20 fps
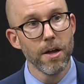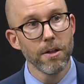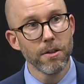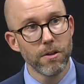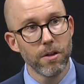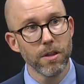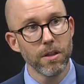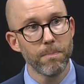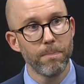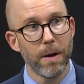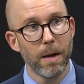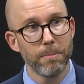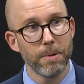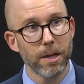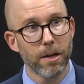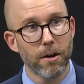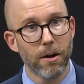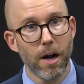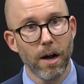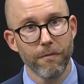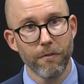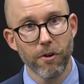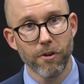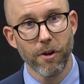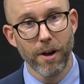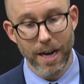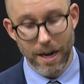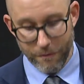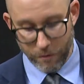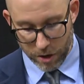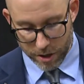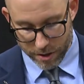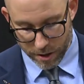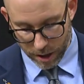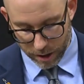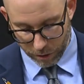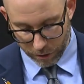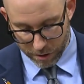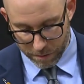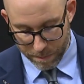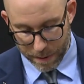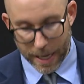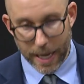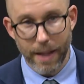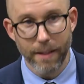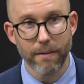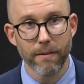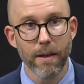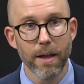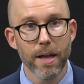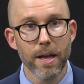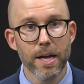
to the public coffers on every dollar spent.